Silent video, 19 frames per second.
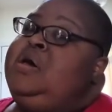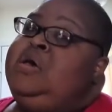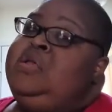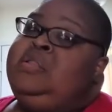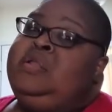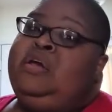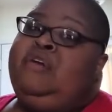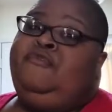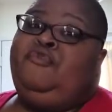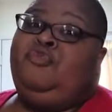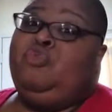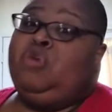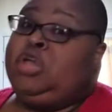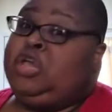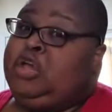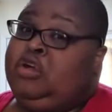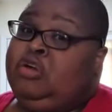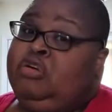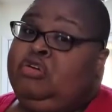in like 4
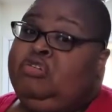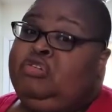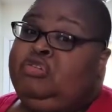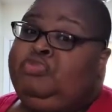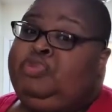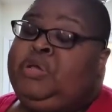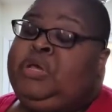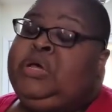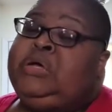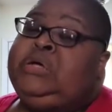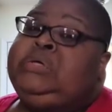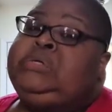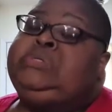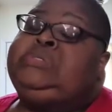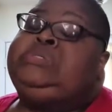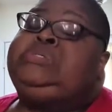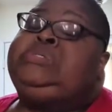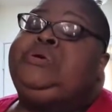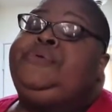years
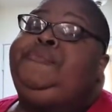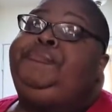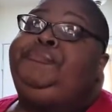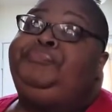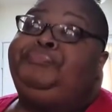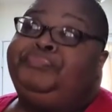because